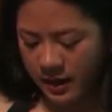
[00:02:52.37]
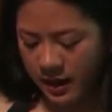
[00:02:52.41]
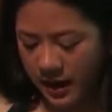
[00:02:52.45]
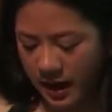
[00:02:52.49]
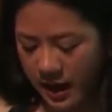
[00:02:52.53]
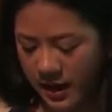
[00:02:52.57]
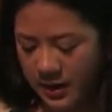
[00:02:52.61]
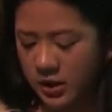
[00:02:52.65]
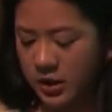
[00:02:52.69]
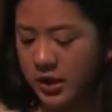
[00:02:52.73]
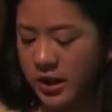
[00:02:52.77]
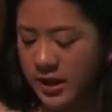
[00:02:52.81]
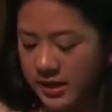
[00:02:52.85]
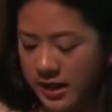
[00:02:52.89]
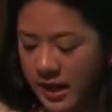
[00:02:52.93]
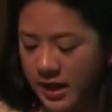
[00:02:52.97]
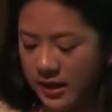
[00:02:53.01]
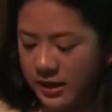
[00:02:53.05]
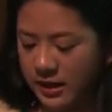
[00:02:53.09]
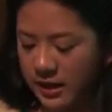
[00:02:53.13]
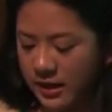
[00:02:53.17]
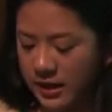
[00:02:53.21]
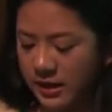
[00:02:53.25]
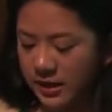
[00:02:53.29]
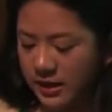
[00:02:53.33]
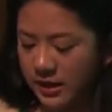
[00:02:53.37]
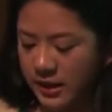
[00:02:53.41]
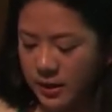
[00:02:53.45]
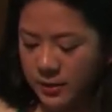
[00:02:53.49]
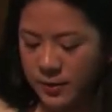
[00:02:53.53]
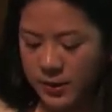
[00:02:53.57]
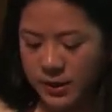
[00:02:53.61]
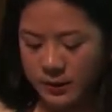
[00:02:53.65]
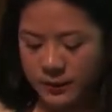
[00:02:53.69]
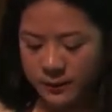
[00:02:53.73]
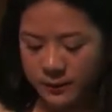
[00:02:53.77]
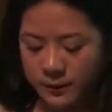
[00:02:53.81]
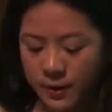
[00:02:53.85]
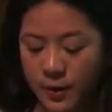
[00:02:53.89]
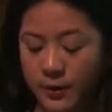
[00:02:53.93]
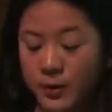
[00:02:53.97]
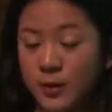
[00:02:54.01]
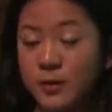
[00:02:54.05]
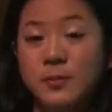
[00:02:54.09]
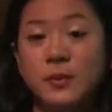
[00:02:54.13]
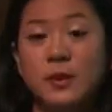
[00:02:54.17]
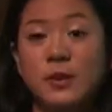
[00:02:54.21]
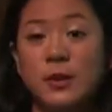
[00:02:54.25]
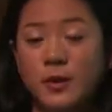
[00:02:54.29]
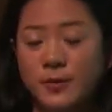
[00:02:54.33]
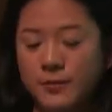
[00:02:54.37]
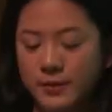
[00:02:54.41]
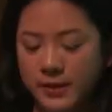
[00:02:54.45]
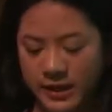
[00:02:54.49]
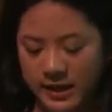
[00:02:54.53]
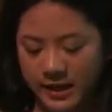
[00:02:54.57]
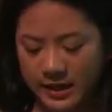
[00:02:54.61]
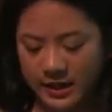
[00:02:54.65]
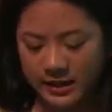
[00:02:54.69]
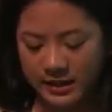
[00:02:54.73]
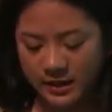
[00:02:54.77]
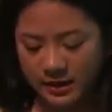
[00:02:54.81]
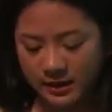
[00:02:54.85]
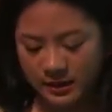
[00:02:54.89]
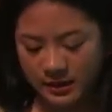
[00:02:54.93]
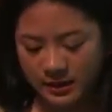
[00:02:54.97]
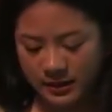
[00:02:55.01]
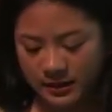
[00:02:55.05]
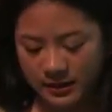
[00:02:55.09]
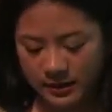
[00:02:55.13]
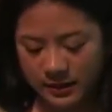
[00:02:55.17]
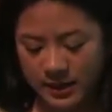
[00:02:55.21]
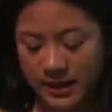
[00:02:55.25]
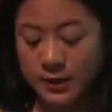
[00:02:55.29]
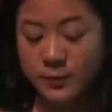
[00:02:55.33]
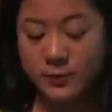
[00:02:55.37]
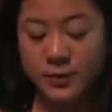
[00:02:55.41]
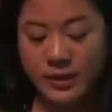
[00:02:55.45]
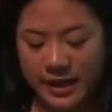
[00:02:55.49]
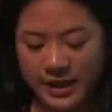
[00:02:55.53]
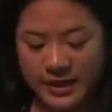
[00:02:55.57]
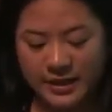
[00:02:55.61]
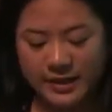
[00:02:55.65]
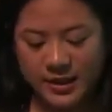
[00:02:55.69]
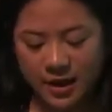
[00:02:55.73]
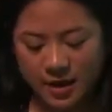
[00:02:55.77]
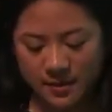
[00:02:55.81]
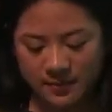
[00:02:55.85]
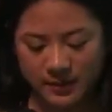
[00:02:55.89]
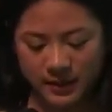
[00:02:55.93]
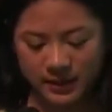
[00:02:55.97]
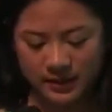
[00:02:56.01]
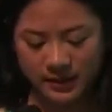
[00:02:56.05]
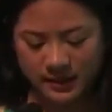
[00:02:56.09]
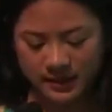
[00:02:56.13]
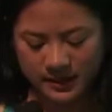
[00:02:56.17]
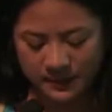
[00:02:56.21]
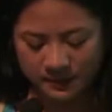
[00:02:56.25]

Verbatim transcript: and she has edited a series of volumes on related, these related topics.